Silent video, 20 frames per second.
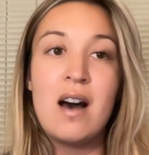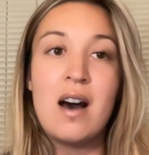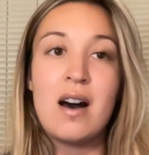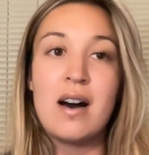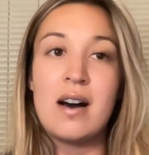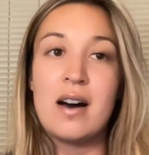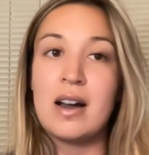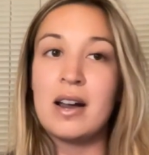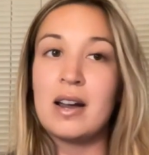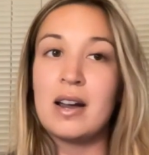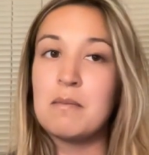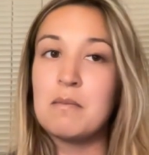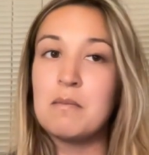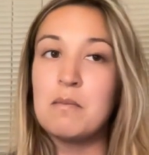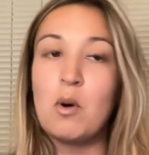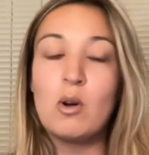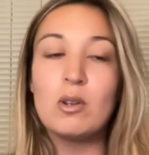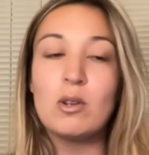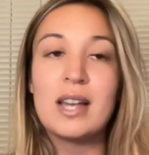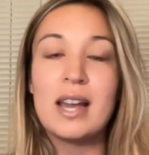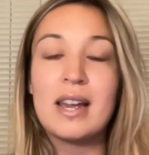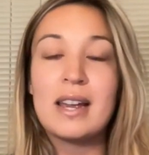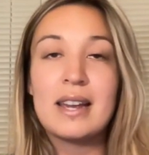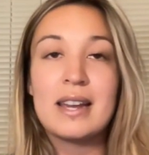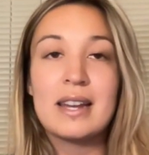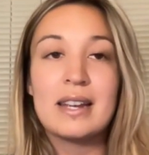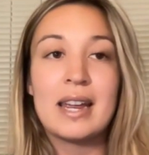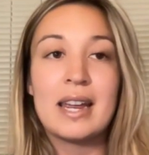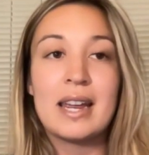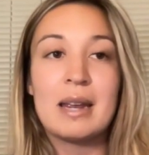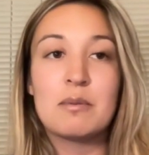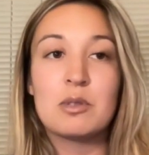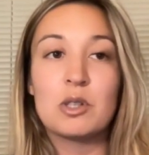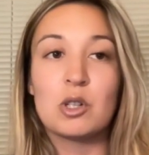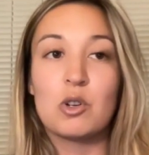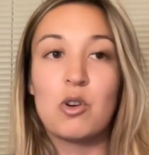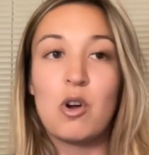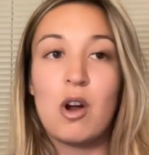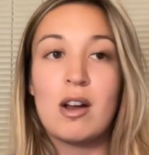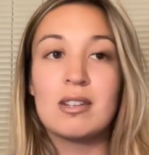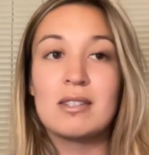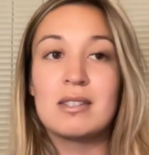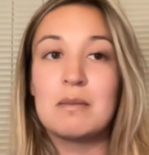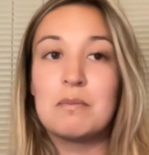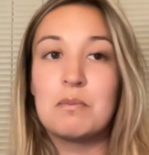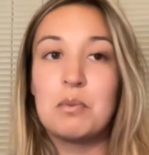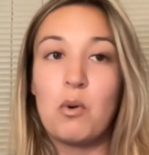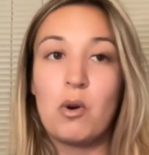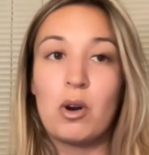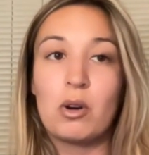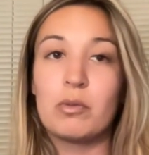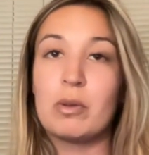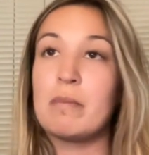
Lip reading: multi-hit games across the board.